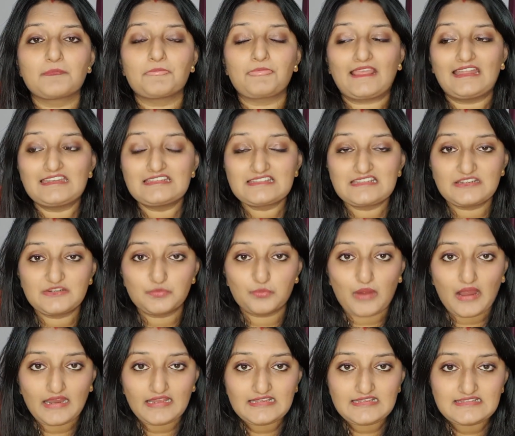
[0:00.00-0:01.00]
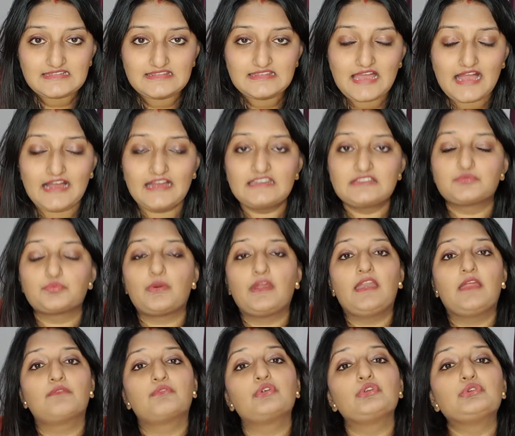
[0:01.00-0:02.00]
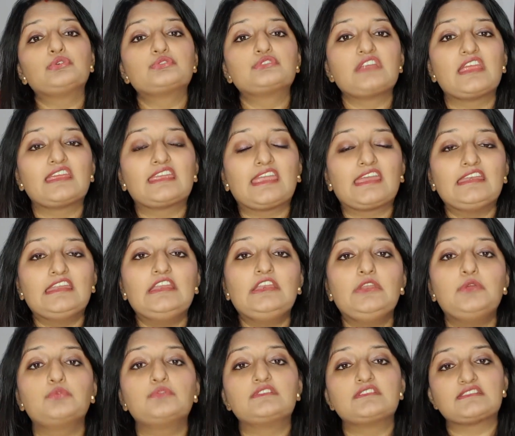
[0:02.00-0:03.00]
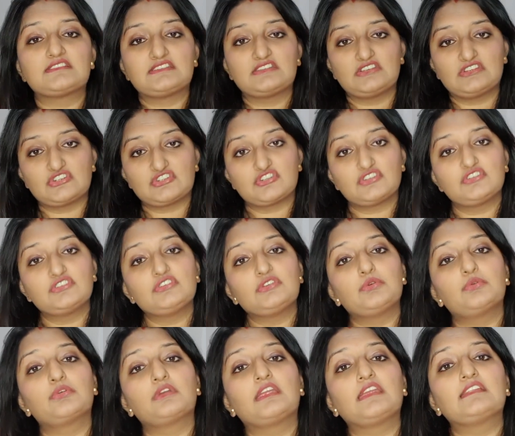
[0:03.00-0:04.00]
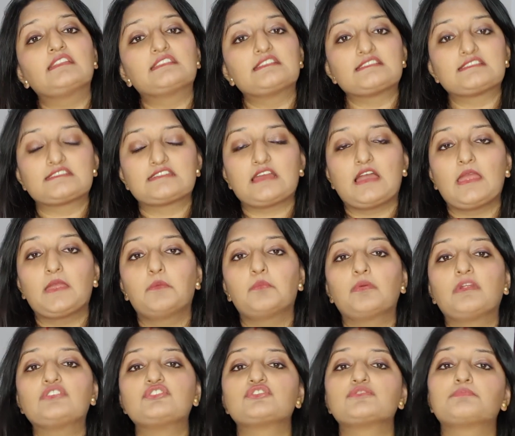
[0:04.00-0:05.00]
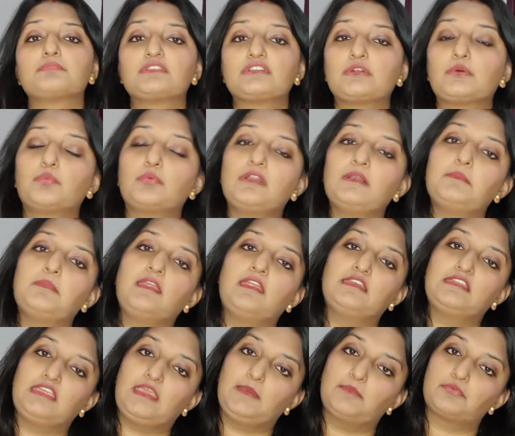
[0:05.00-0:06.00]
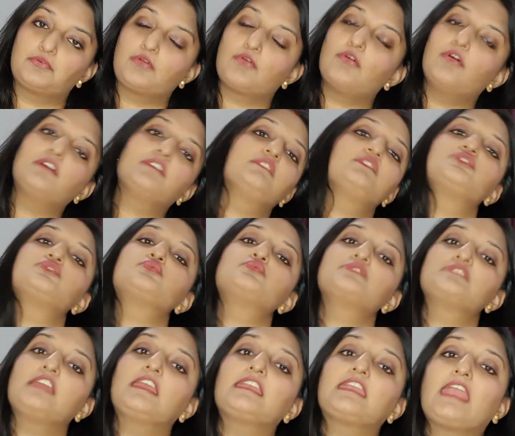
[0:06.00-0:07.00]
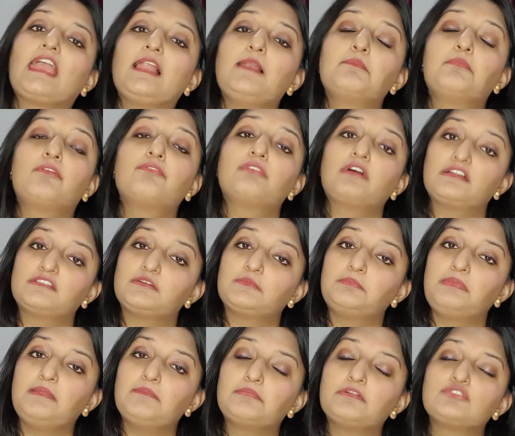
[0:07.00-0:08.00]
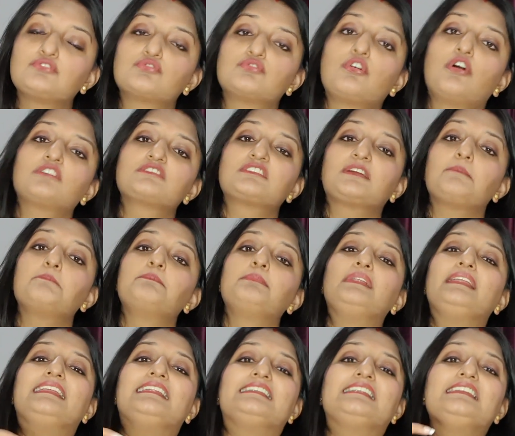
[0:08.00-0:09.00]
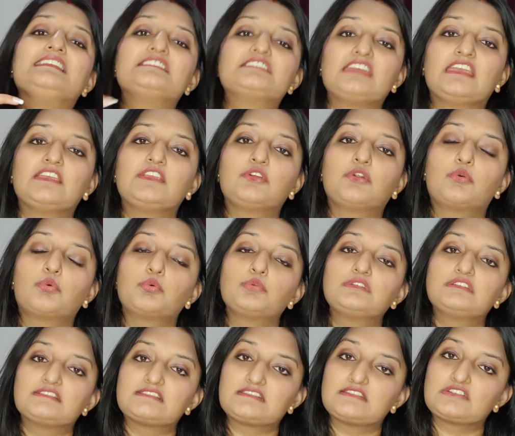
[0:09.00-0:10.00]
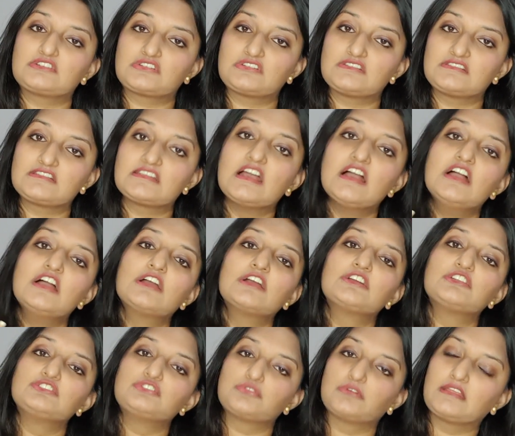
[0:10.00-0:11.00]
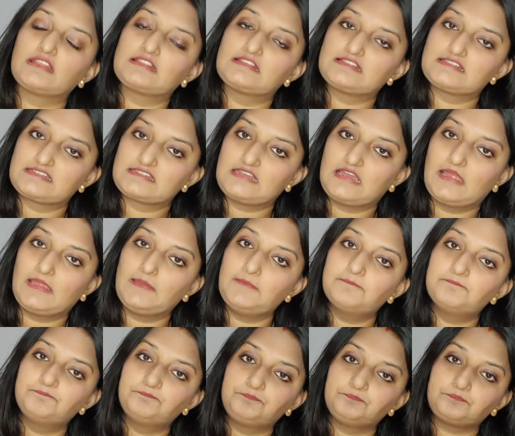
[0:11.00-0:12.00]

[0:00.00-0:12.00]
it is advised that whenever you take any new decision during this time when Jupiter will be in Capricorn, do take help of other people. Do not completely take your own decisions during this time.